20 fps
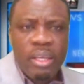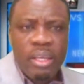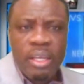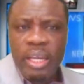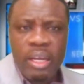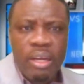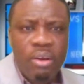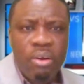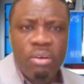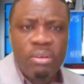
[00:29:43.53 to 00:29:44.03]

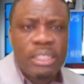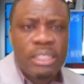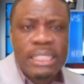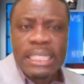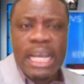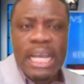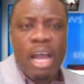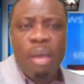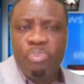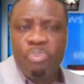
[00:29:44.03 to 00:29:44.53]

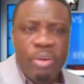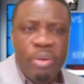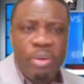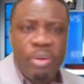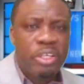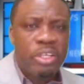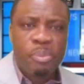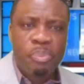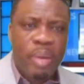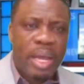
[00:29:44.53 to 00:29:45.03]
their
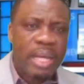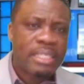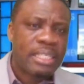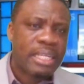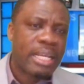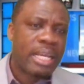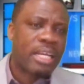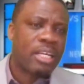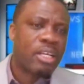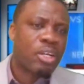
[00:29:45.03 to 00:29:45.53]
previous
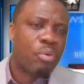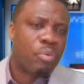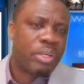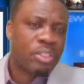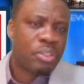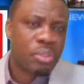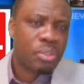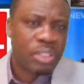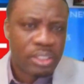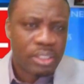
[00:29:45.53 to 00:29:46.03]
party and
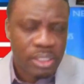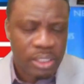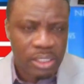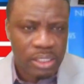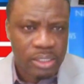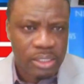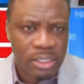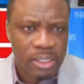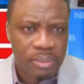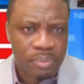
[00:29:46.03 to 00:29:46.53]
going to the
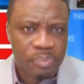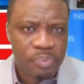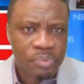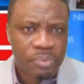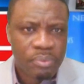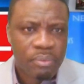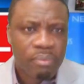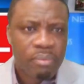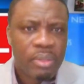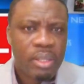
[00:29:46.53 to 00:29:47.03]
CDC.
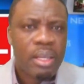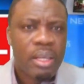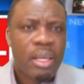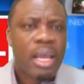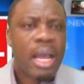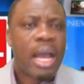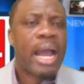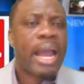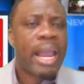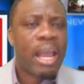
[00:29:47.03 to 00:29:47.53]

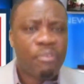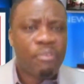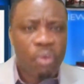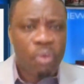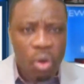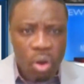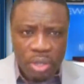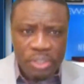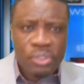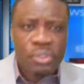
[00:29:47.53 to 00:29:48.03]
I have
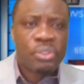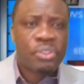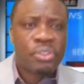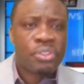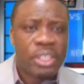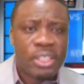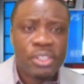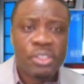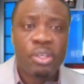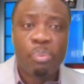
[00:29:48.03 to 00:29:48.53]
also
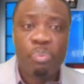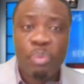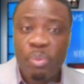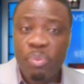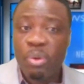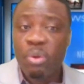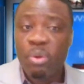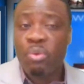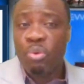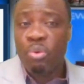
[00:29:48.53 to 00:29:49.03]
seen some
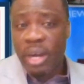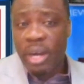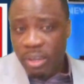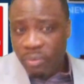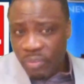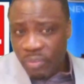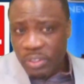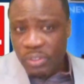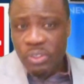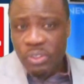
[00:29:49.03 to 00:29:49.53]
people who are
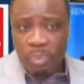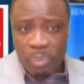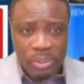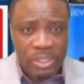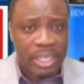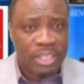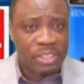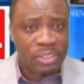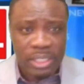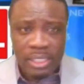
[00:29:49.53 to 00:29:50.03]
even
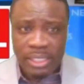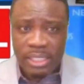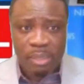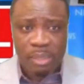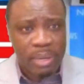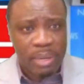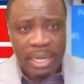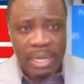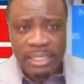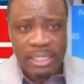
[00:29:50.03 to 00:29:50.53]
supported Unity
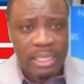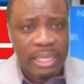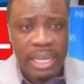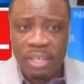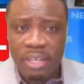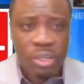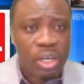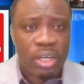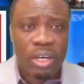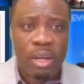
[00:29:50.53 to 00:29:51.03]
Party
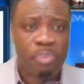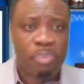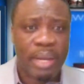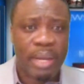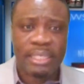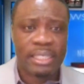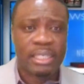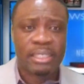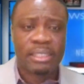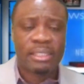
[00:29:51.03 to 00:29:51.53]
and other
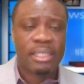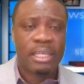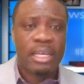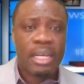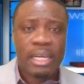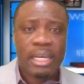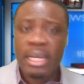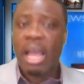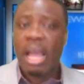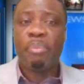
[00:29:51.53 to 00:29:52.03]
parties
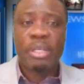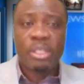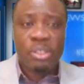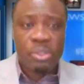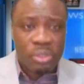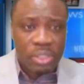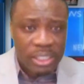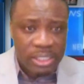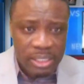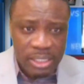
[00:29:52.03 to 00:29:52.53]
coming
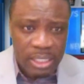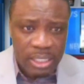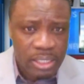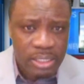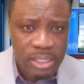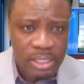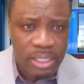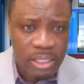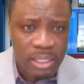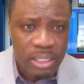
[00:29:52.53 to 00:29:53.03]
to the
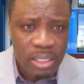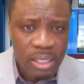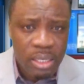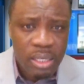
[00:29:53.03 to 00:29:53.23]
CDC.